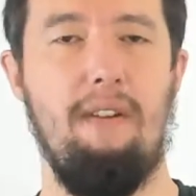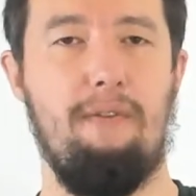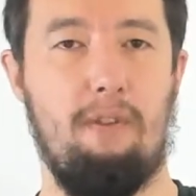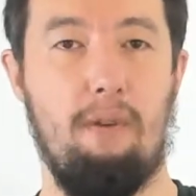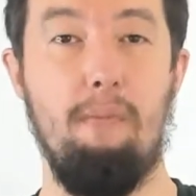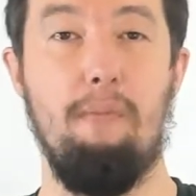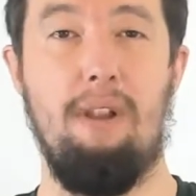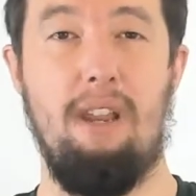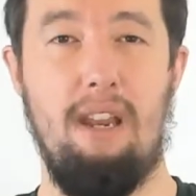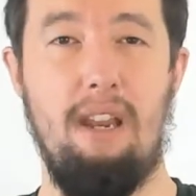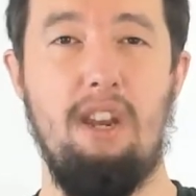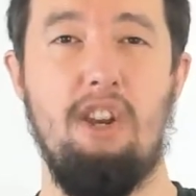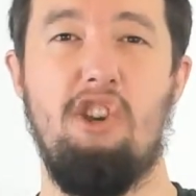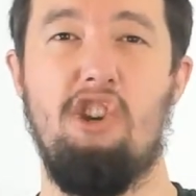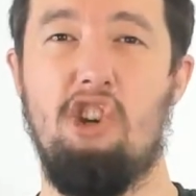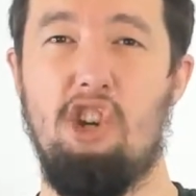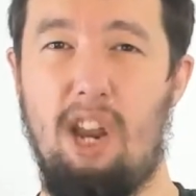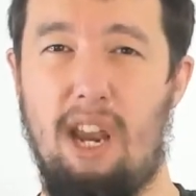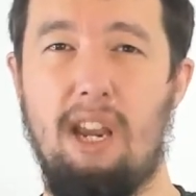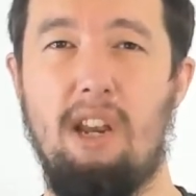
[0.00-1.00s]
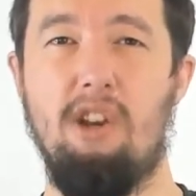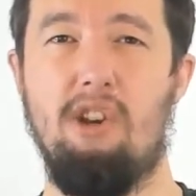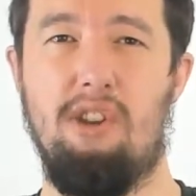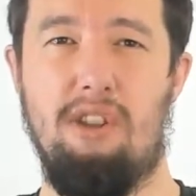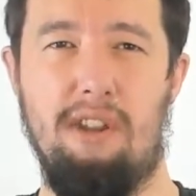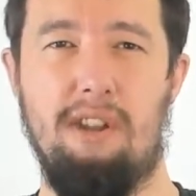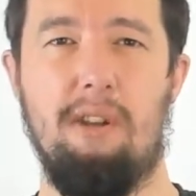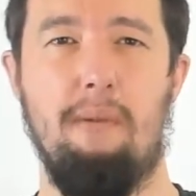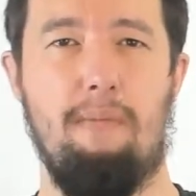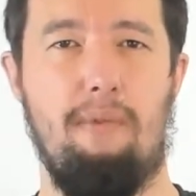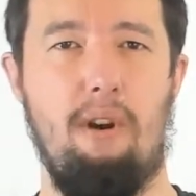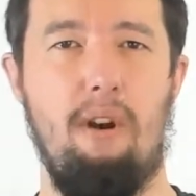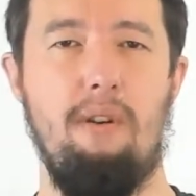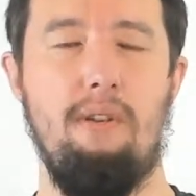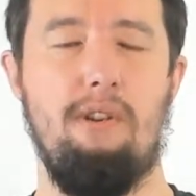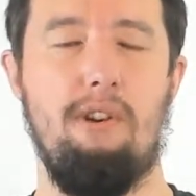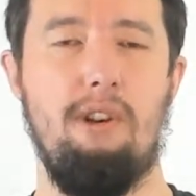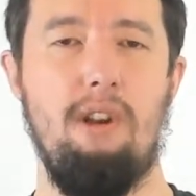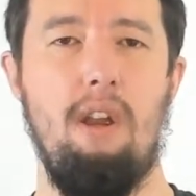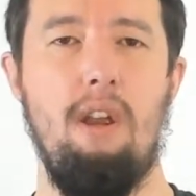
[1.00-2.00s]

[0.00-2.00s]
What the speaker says: completely changed this approach.